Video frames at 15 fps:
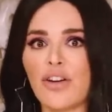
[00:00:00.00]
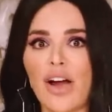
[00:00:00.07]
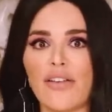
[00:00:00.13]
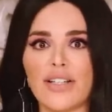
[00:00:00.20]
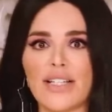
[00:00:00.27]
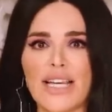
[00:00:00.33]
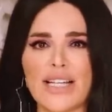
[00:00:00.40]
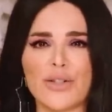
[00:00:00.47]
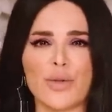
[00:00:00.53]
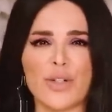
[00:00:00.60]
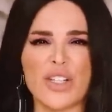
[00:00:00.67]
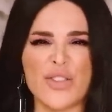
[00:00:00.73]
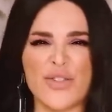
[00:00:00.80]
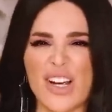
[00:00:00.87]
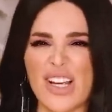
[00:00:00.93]
gravitate
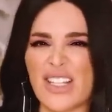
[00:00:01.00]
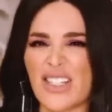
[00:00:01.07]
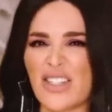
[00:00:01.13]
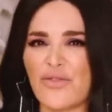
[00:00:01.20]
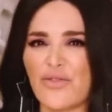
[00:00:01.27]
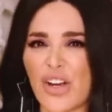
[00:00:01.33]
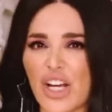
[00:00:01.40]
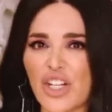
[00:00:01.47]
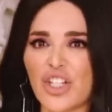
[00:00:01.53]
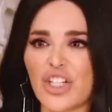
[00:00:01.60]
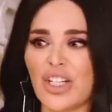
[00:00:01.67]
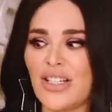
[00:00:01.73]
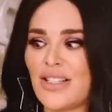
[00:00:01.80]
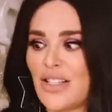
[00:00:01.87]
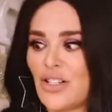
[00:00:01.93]
towards fresh
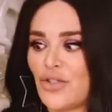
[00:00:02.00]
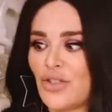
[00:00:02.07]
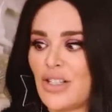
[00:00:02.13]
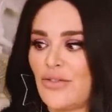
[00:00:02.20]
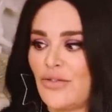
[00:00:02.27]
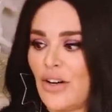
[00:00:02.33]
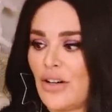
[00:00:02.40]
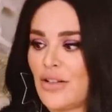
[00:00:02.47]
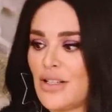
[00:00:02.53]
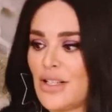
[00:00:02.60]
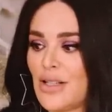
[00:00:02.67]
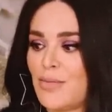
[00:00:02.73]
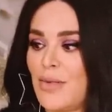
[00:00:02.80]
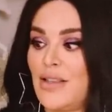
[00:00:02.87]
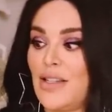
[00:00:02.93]
and citrusy
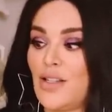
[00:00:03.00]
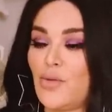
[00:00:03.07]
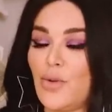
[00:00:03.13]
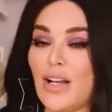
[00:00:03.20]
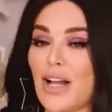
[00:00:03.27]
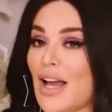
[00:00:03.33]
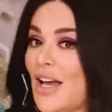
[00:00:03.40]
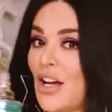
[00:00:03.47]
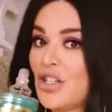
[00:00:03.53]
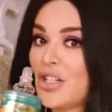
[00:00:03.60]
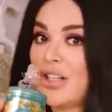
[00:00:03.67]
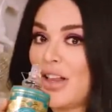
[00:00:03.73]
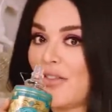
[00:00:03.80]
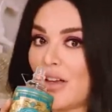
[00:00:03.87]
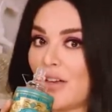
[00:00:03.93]
fragrances, but this one, I
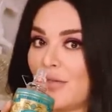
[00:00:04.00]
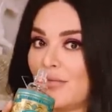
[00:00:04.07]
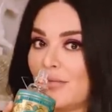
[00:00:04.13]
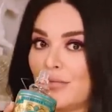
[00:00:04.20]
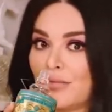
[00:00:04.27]
actually love it.